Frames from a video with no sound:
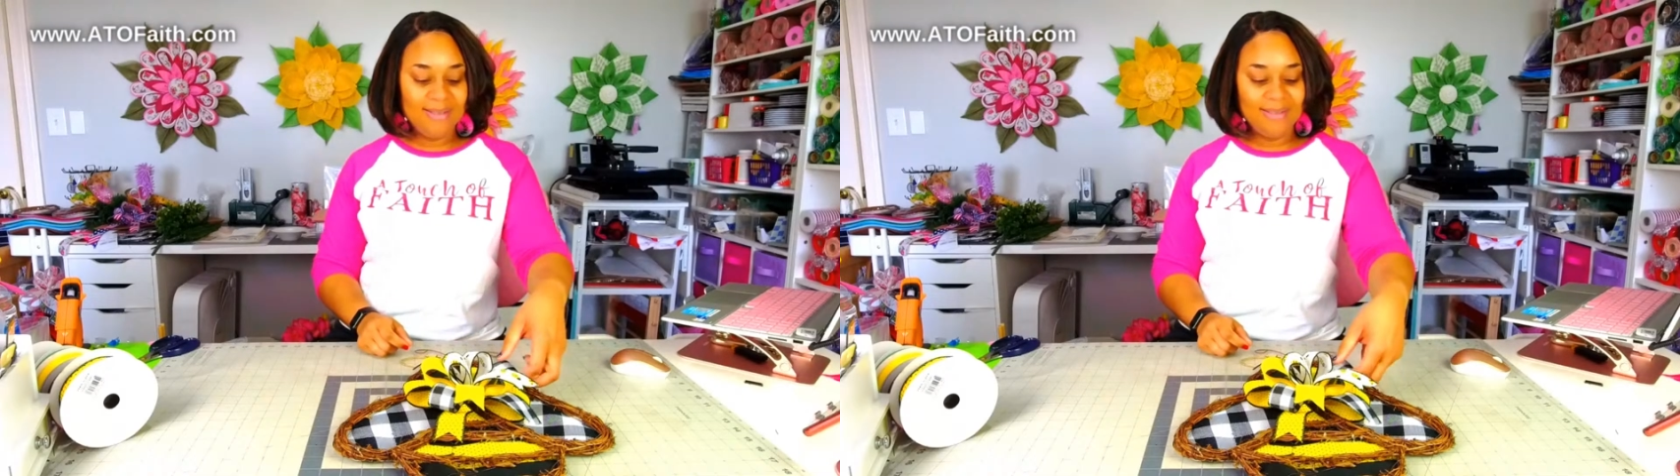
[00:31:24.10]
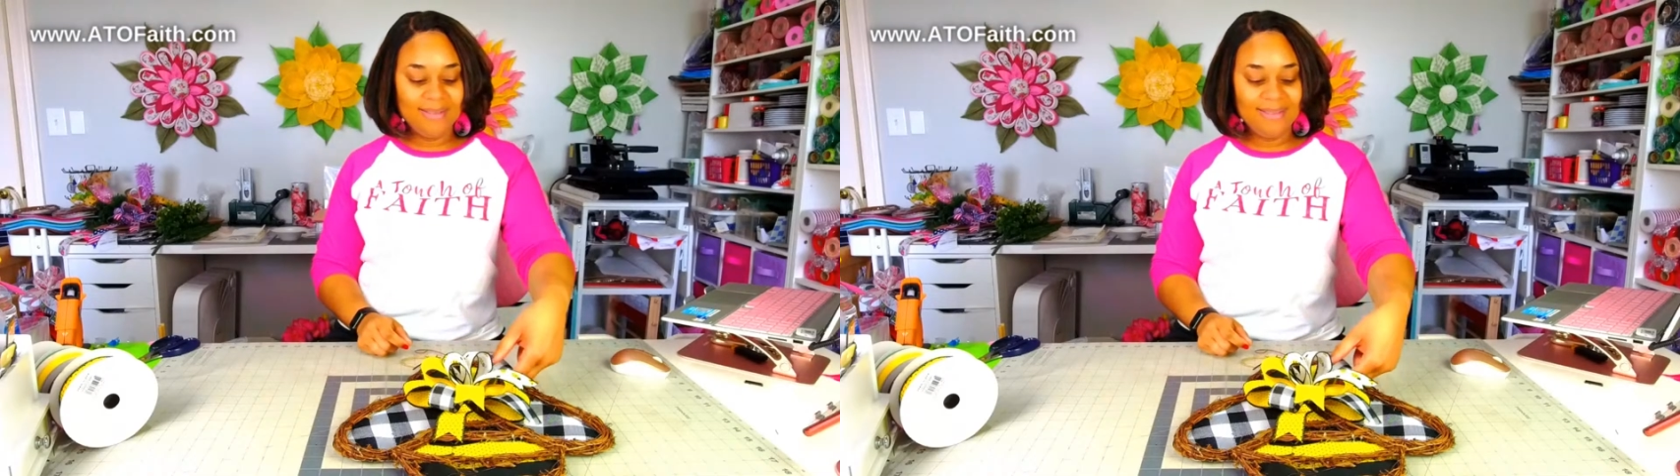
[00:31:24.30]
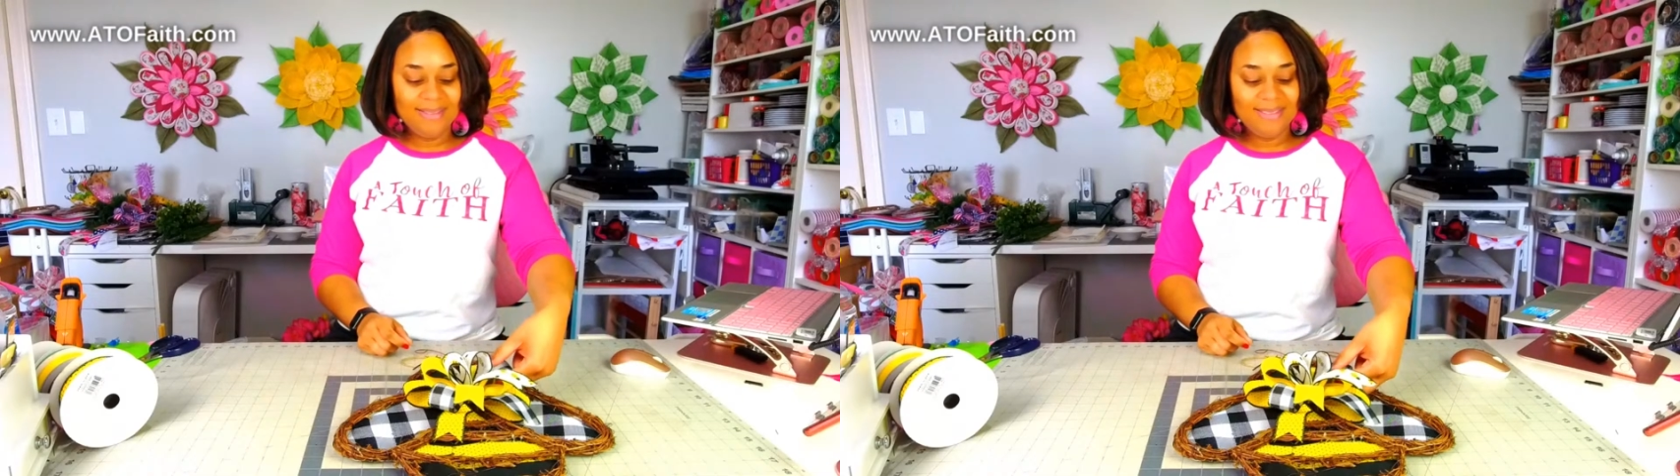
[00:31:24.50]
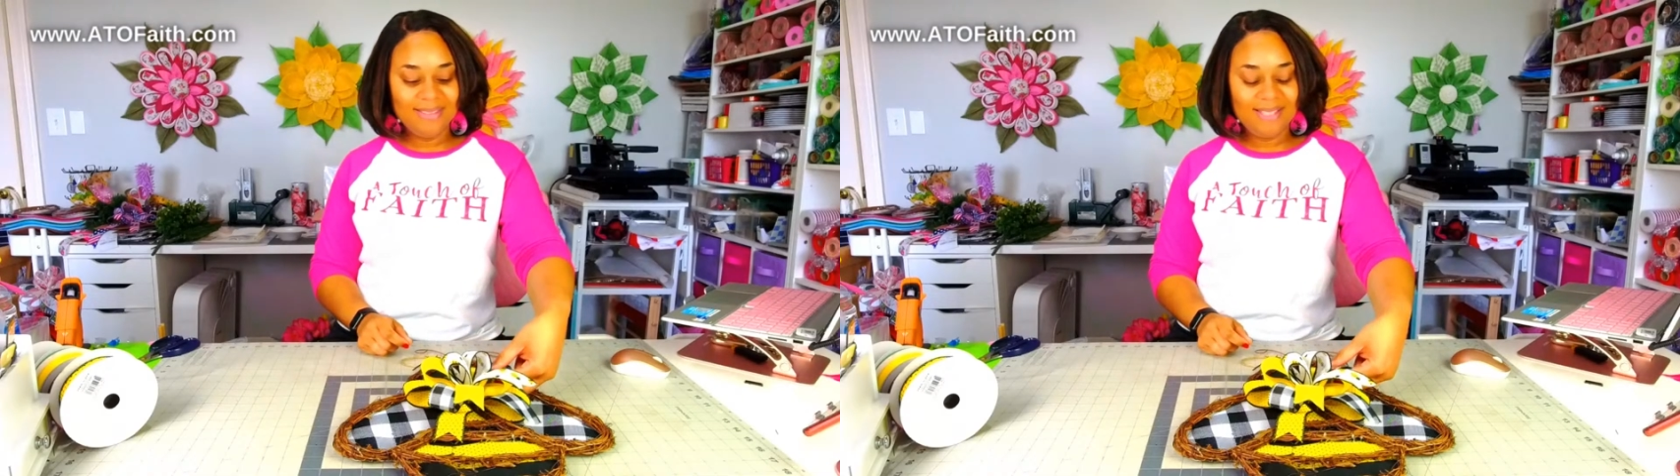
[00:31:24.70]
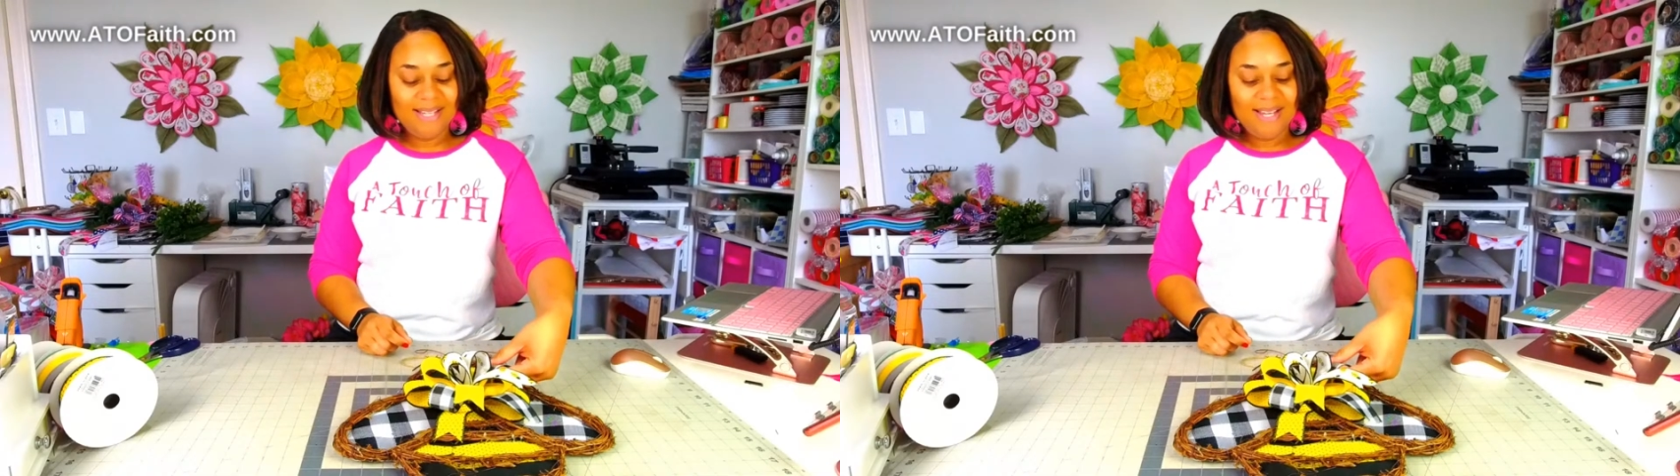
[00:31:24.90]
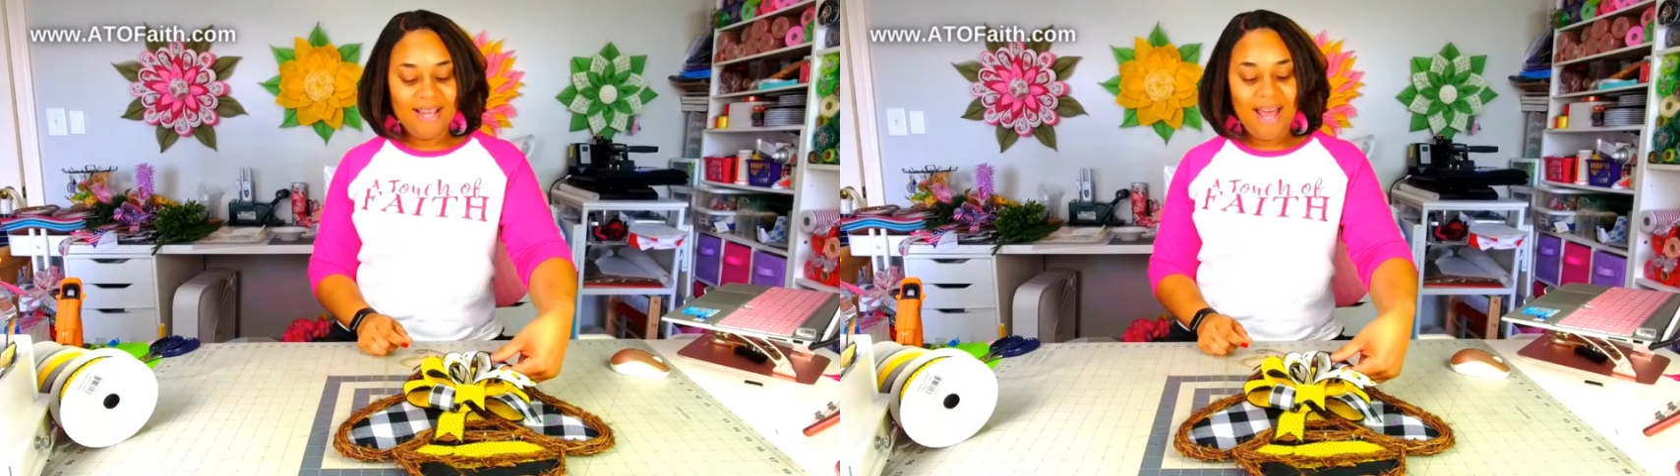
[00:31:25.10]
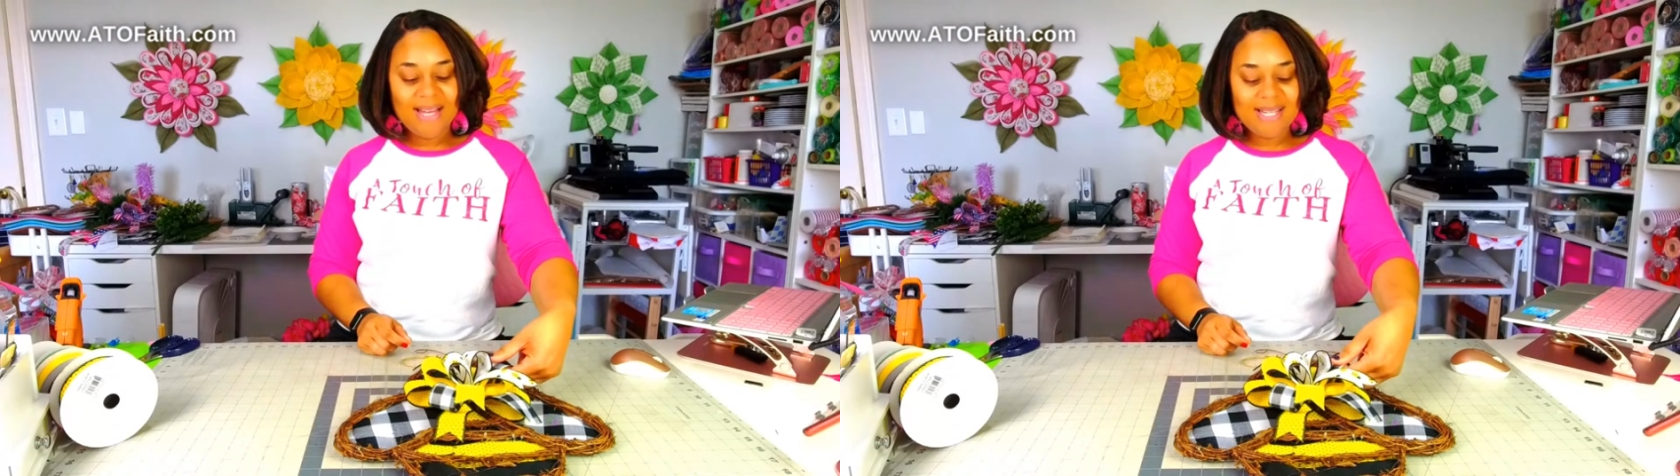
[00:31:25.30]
I